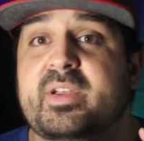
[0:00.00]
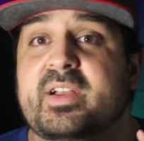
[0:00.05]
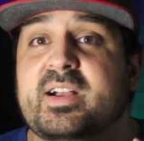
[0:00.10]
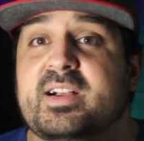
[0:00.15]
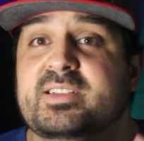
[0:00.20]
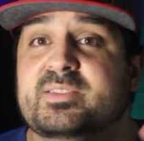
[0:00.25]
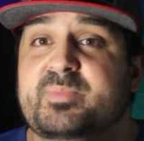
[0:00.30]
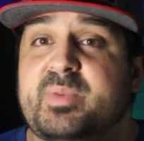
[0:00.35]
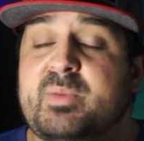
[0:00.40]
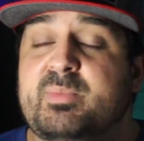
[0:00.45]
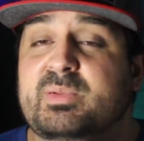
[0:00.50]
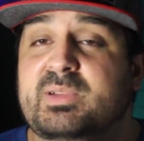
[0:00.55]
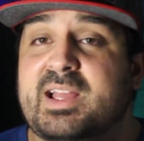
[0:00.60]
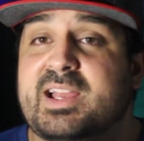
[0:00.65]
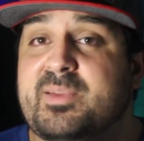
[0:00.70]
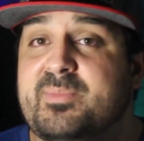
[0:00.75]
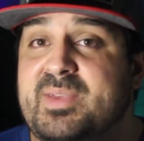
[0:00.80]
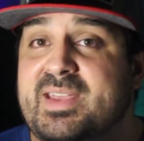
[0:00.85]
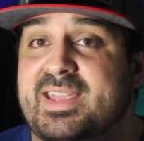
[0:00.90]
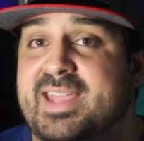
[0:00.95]
because people
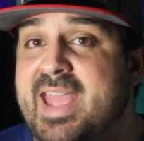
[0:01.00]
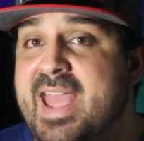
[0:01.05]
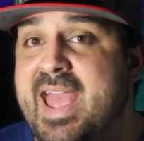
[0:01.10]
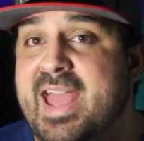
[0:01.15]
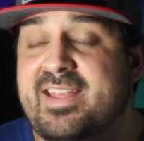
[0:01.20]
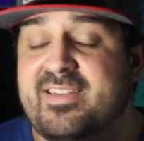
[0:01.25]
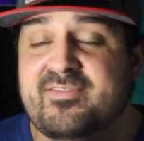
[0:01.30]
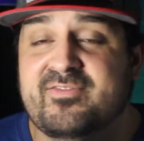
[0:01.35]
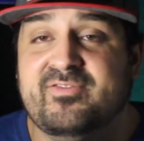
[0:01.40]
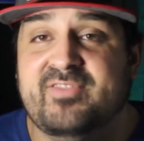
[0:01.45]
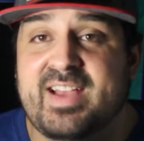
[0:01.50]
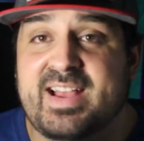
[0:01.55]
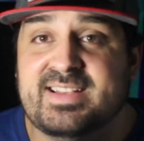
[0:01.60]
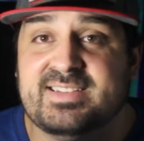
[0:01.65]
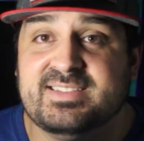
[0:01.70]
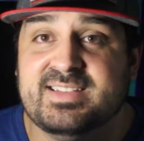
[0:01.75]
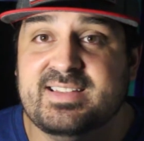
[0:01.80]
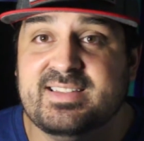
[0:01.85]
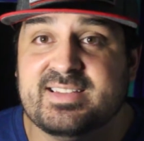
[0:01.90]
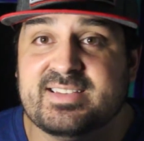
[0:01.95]
like me can't
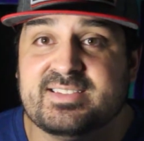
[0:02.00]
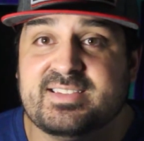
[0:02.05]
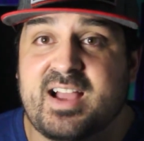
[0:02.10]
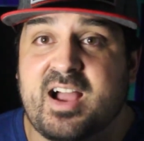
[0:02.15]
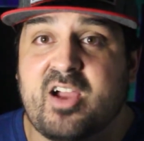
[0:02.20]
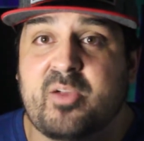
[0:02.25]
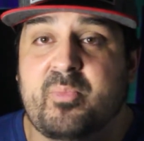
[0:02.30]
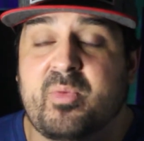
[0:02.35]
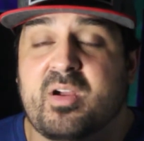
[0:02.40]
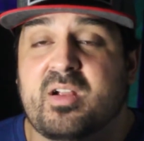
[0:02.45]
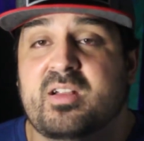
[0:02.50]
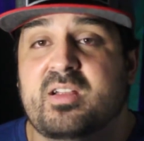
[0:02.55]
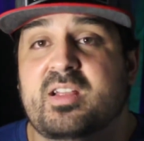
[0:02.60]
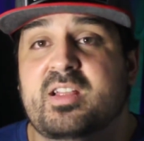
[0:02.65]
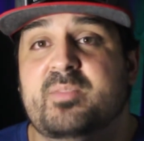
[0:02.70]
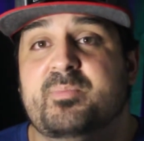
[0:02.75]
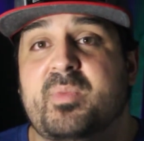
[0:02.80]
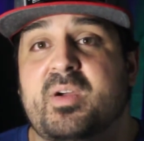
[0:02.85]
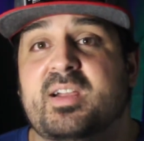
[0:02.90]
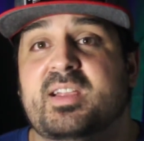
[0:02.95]
invest in the stock
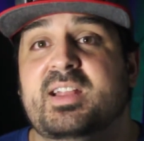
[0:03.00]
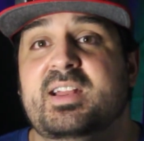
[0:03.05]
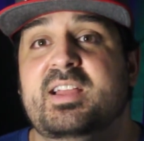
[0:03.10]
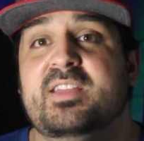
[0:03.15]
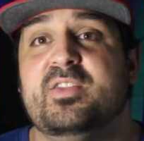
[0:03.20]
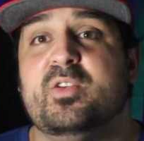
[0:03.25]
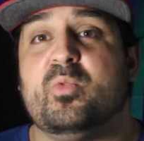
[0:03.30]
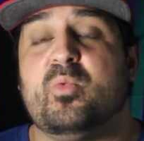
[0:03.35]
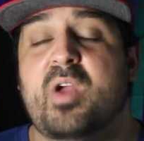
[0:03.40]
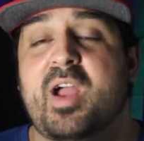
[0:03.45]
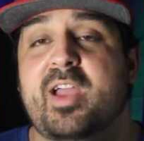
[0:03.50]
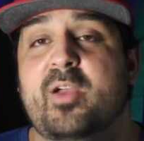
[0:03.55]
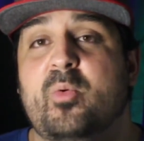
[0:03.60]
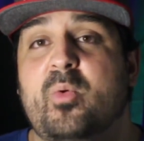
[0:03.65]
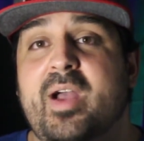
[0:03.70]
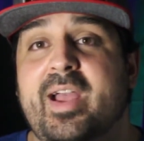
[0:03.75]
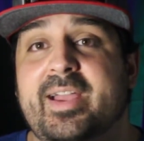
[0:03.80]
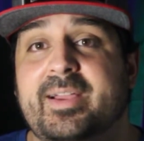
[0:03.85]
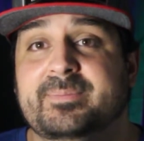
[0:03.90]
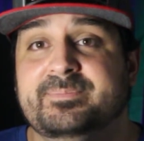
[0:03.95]
market in the right
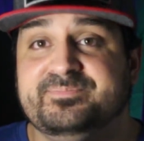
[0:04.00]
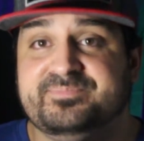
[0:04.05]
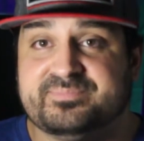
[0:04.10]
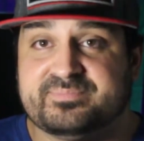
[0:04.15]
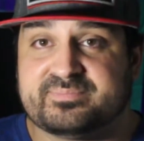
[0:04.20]
way.